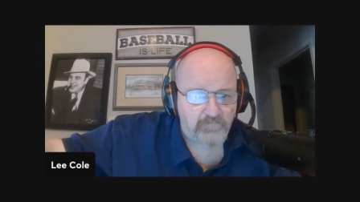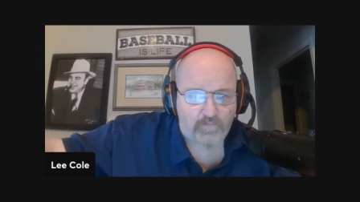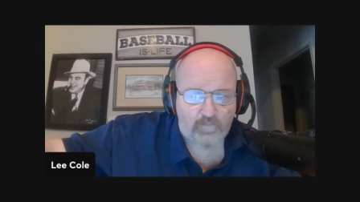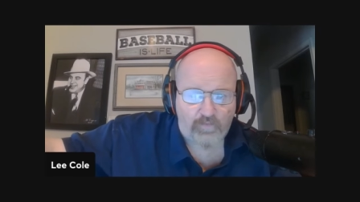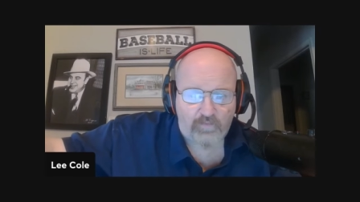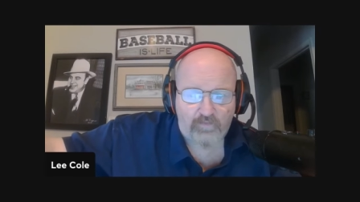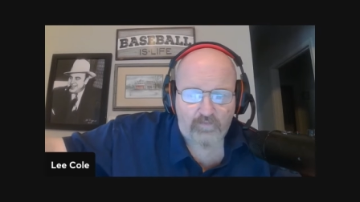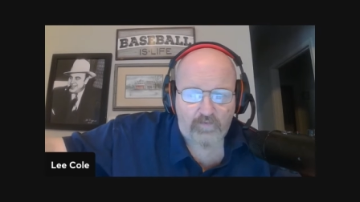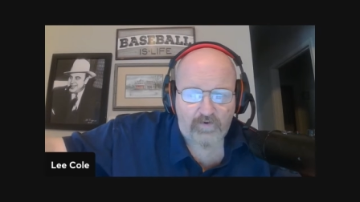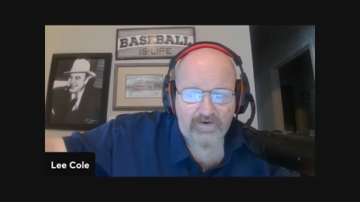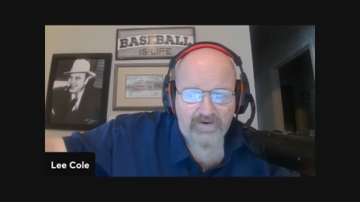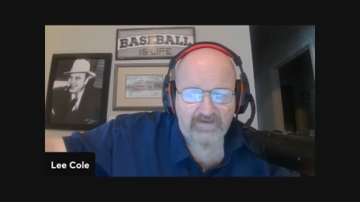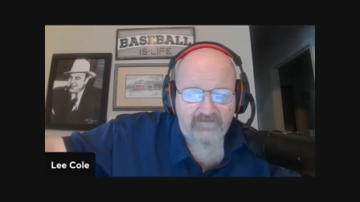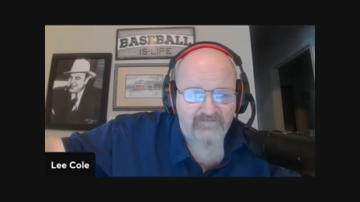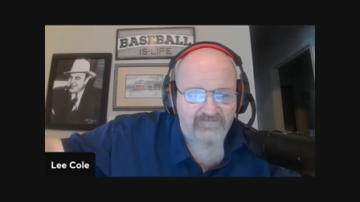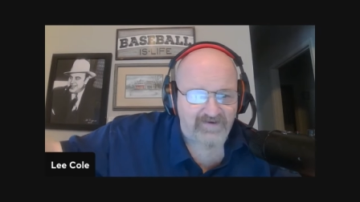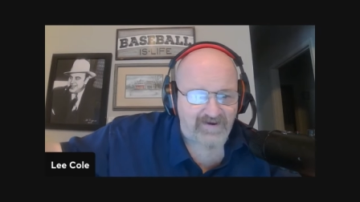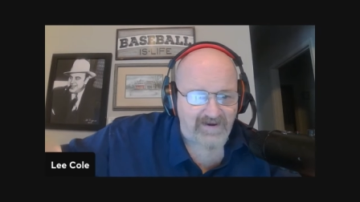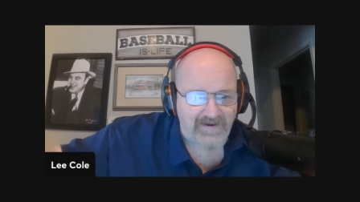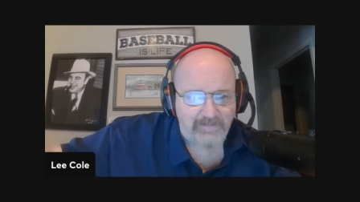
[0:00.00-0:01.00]
what
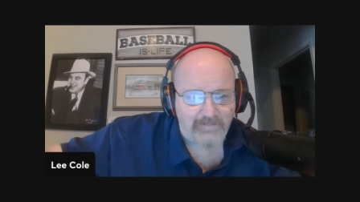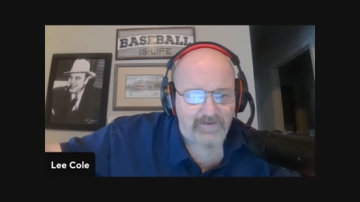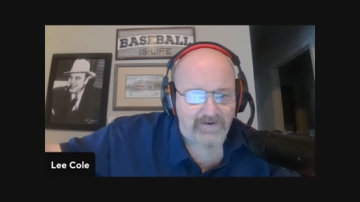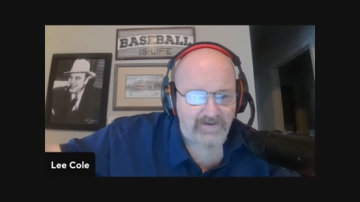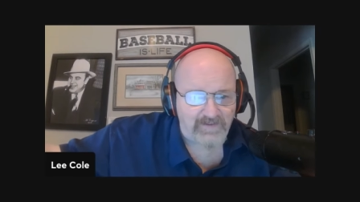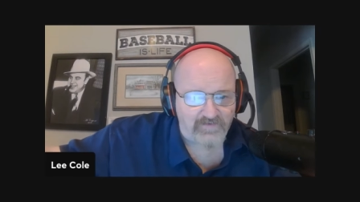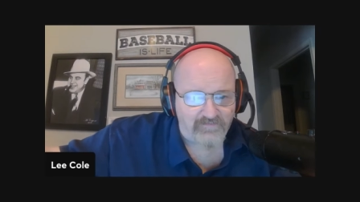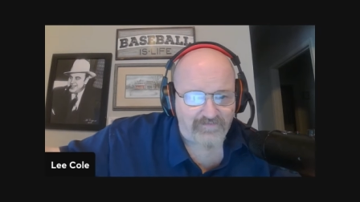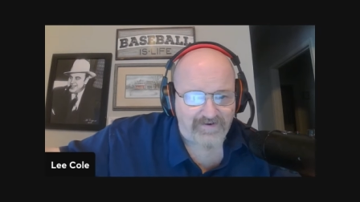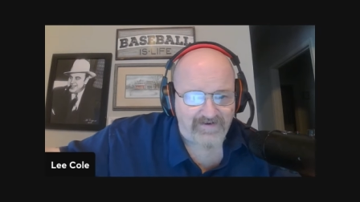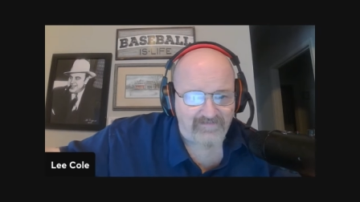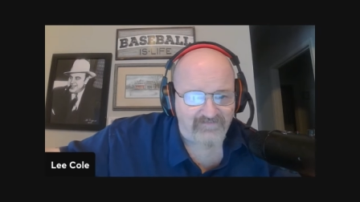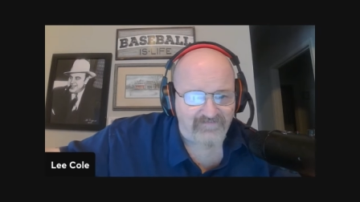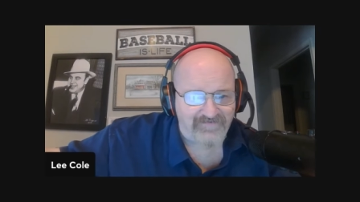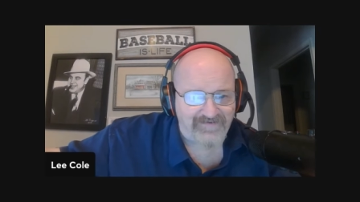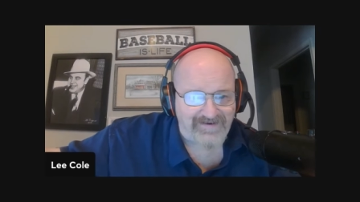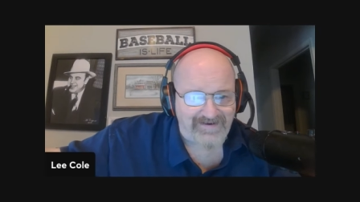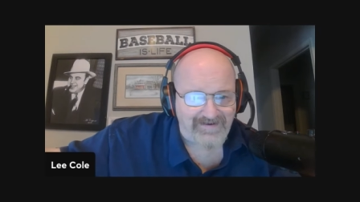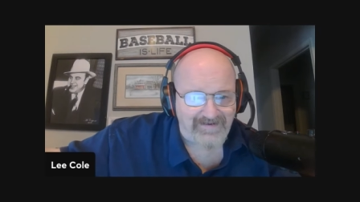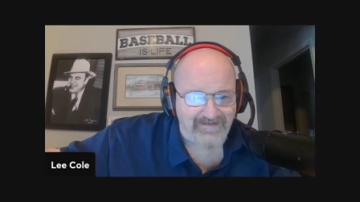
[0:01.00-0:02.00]
gives anybody the right of
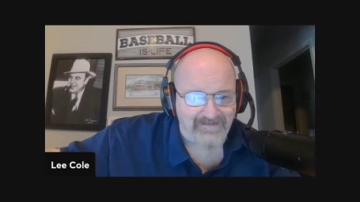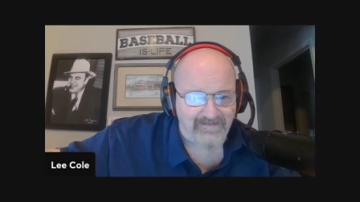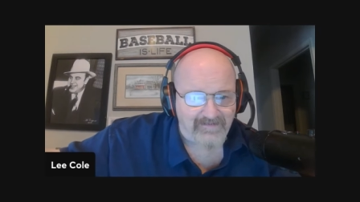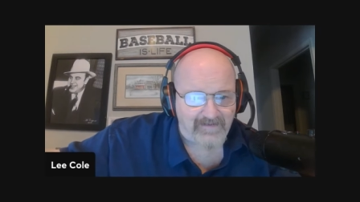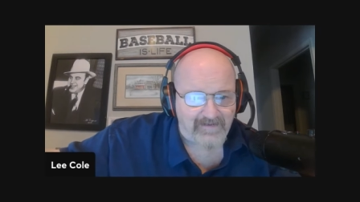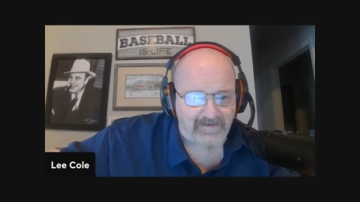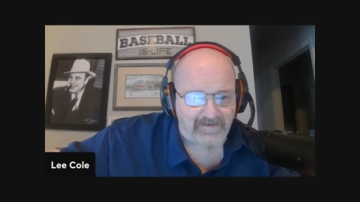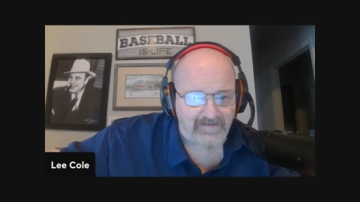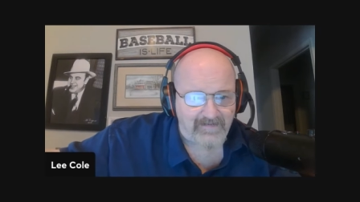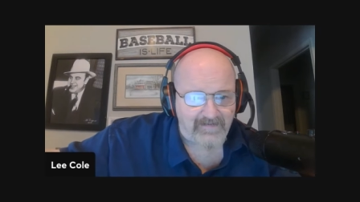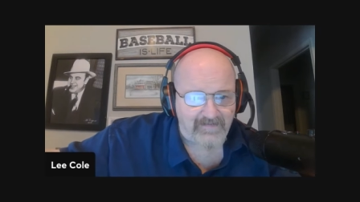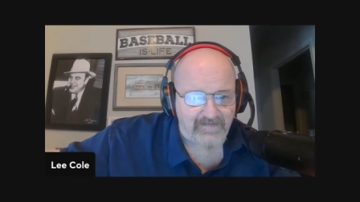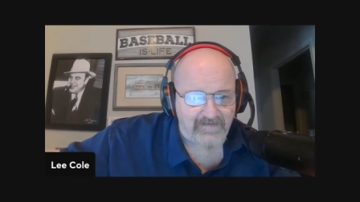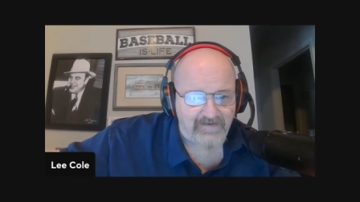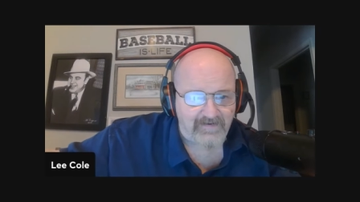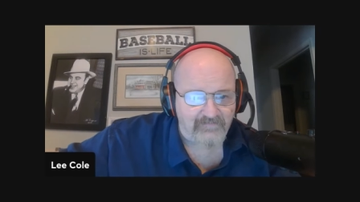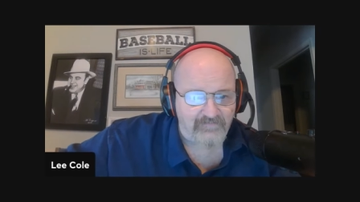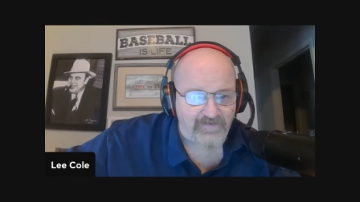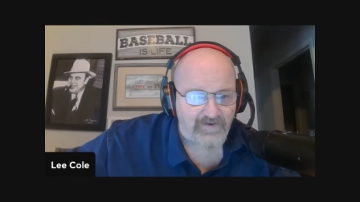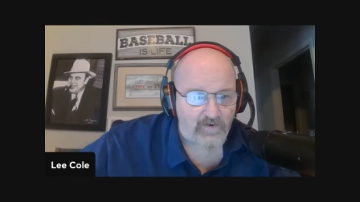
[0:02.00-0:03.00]
saying that
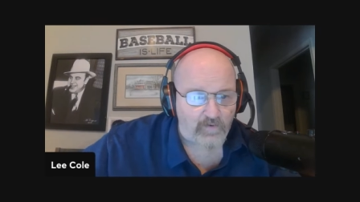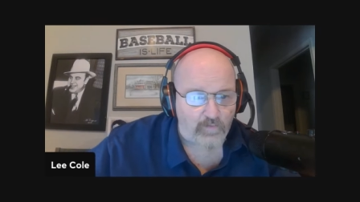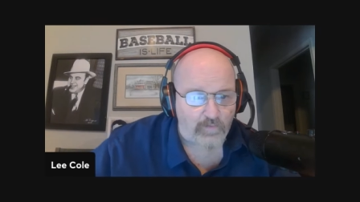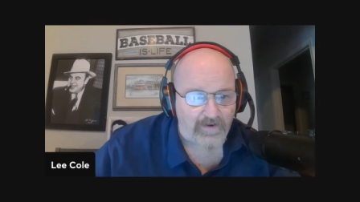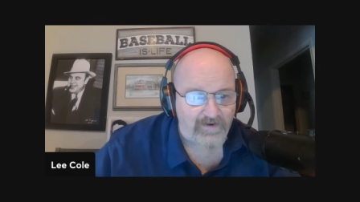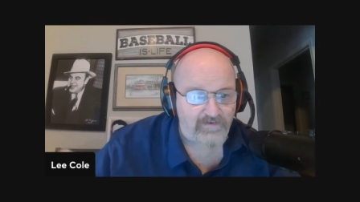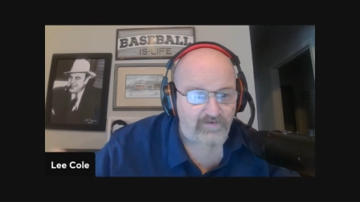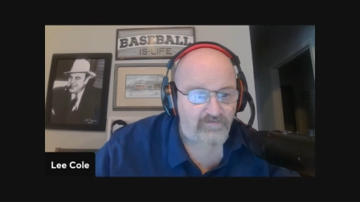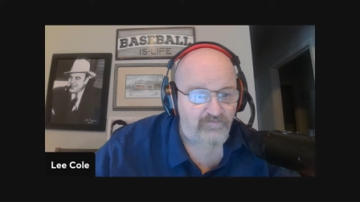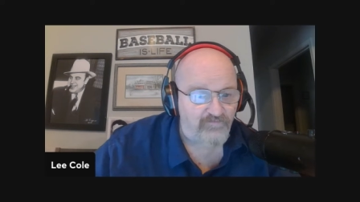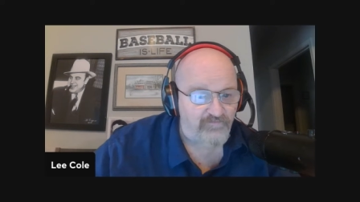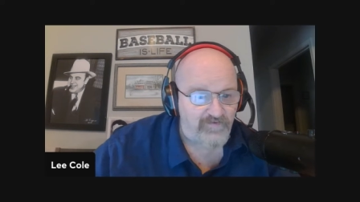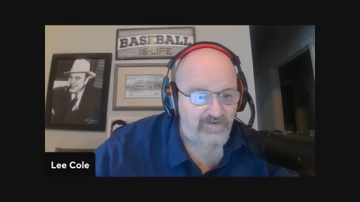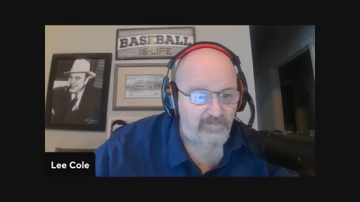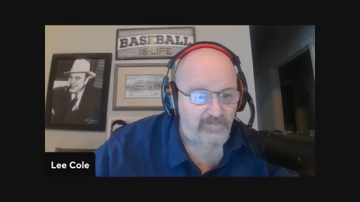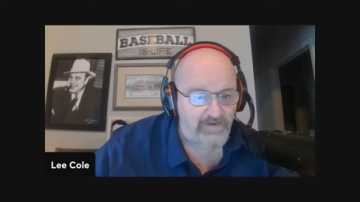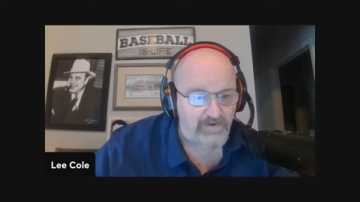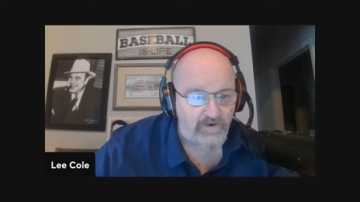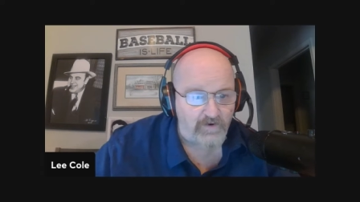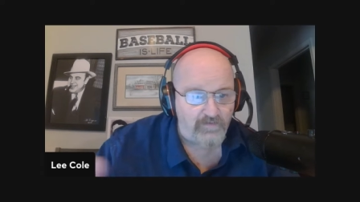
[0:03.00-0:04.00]
if they don't want their
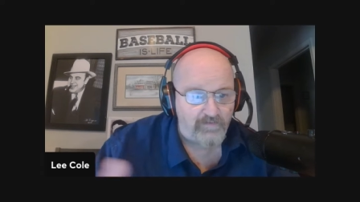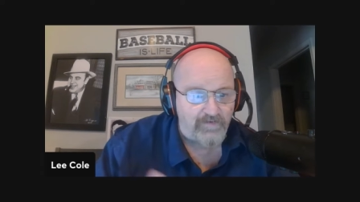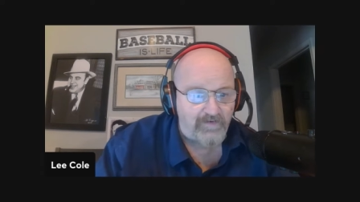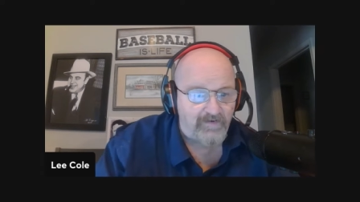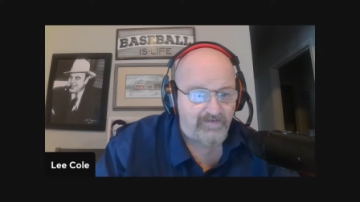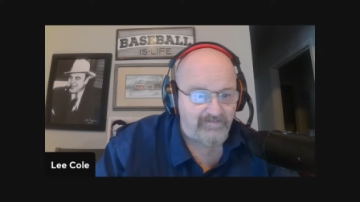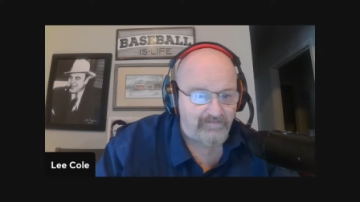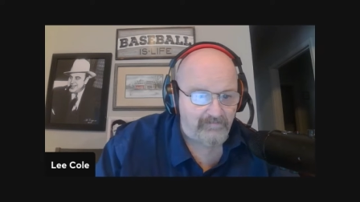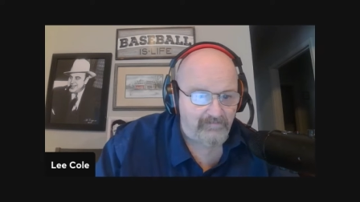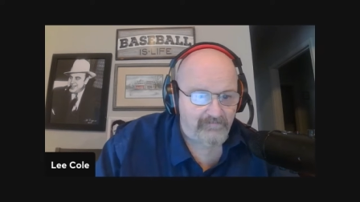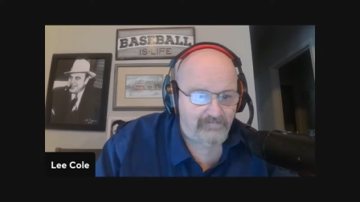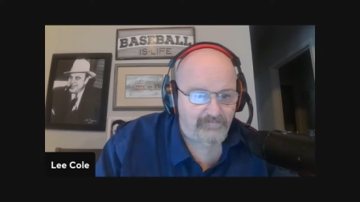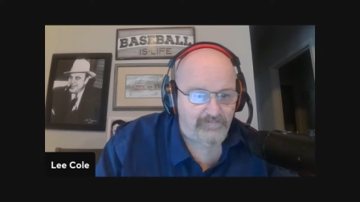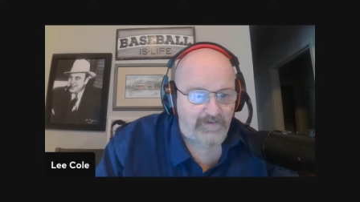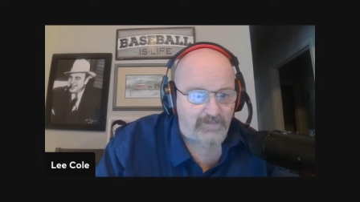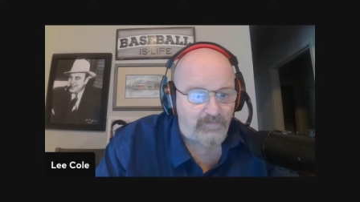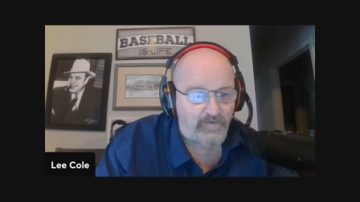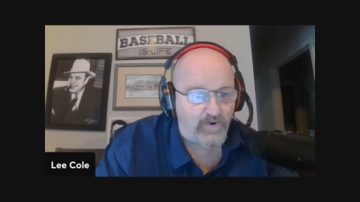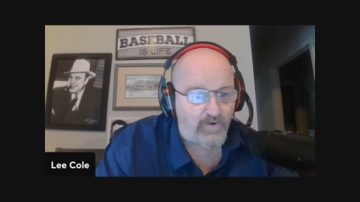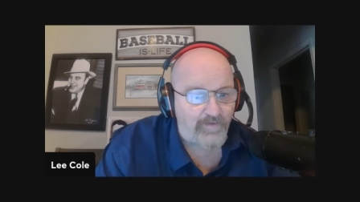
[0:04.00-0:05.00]
family going uh,
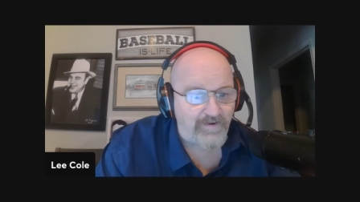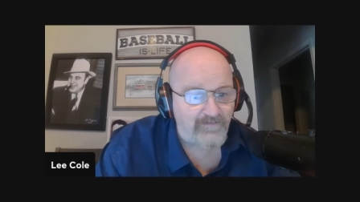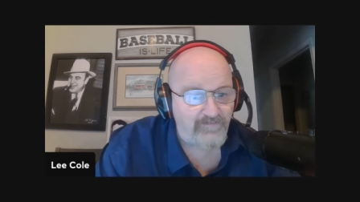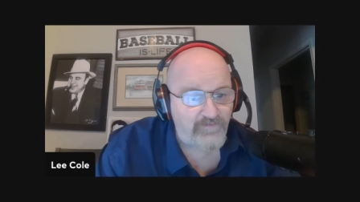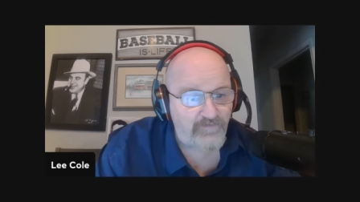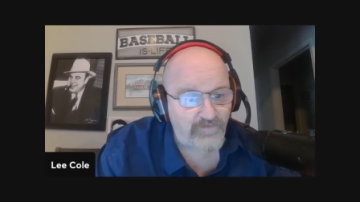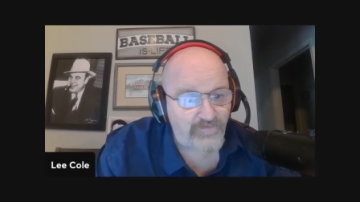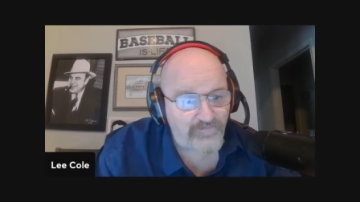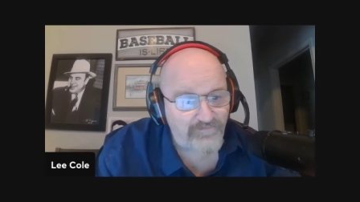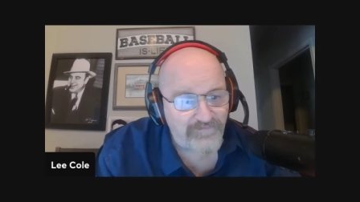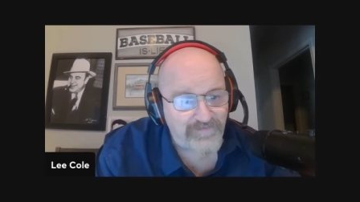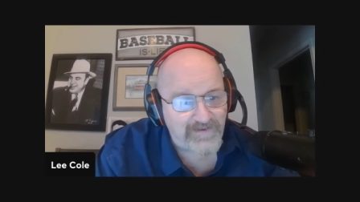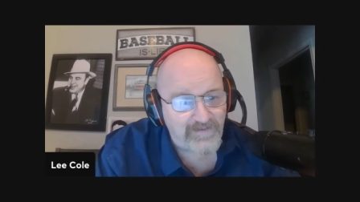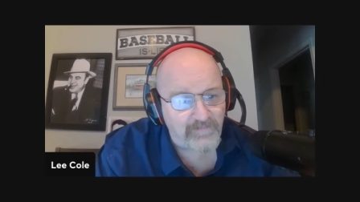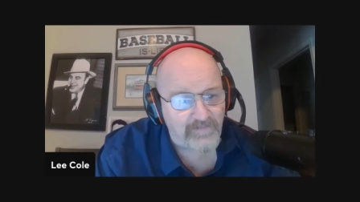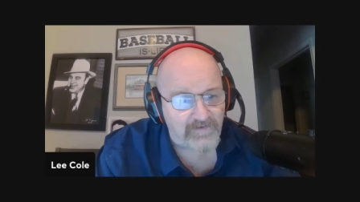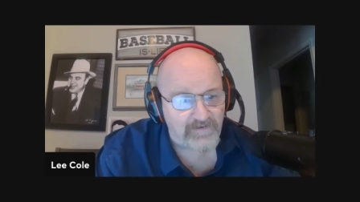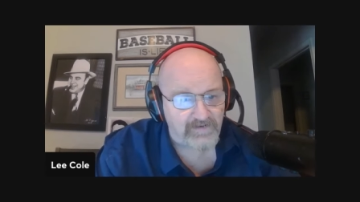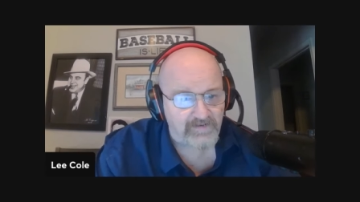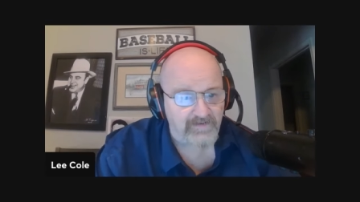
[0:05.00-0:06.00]
people going after their
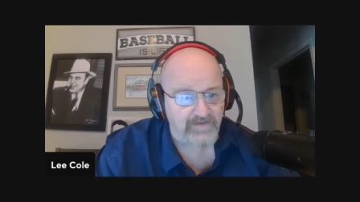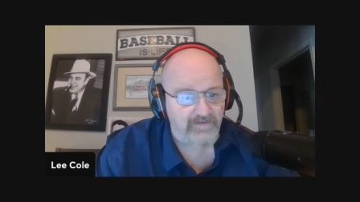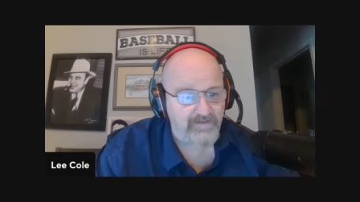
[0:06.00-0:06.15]
family.